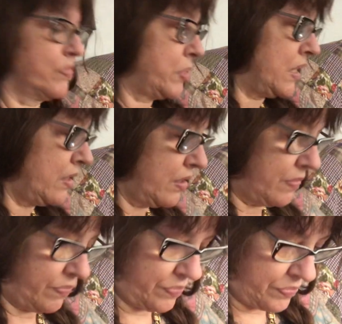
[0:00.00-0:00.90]
beat.
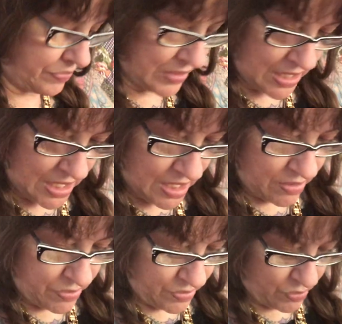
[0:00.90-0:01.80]

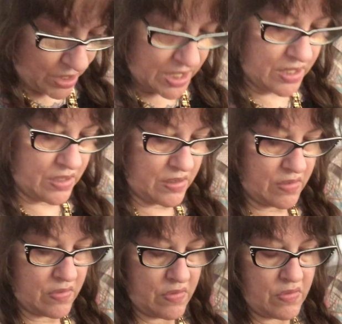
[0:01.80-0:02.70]
Right?
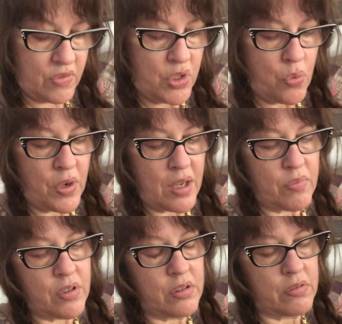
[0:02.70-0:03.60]
So when
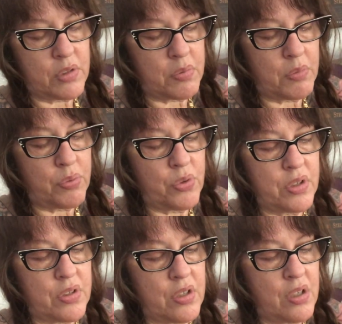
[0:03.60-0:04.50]
what's my
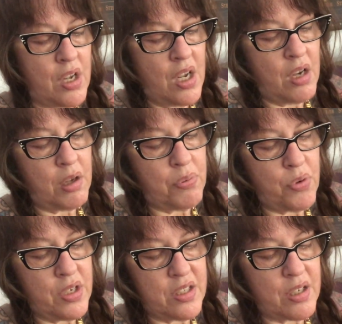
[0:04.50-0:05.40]
point? My
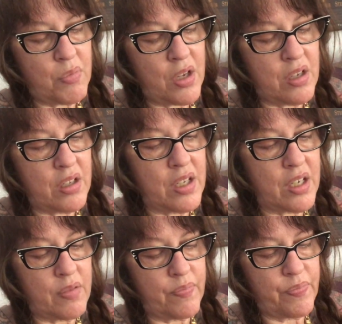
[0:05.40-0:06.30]
point is, I'm not
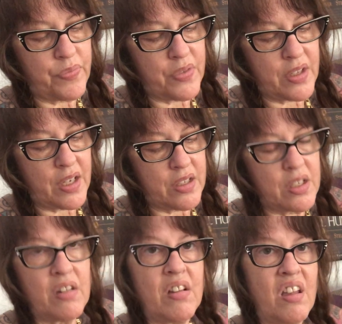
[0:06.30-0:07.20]
it's
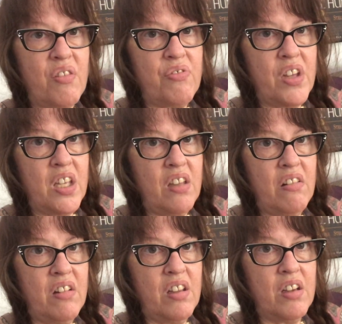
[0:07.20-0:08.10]
not like, fuck you, I
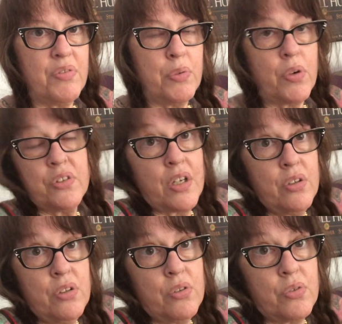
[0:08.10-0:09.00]
don't care if you watch. I
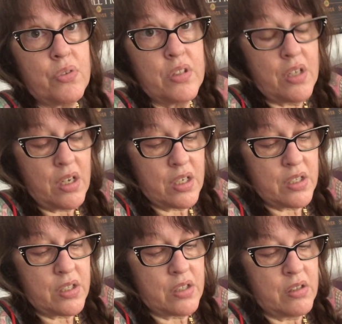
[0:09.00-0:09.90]
do. It's
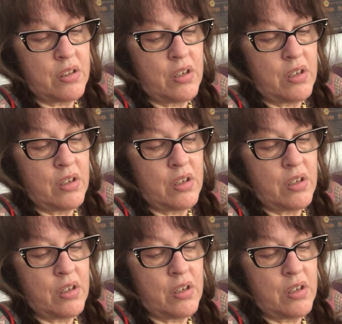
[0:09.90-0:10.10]
nice.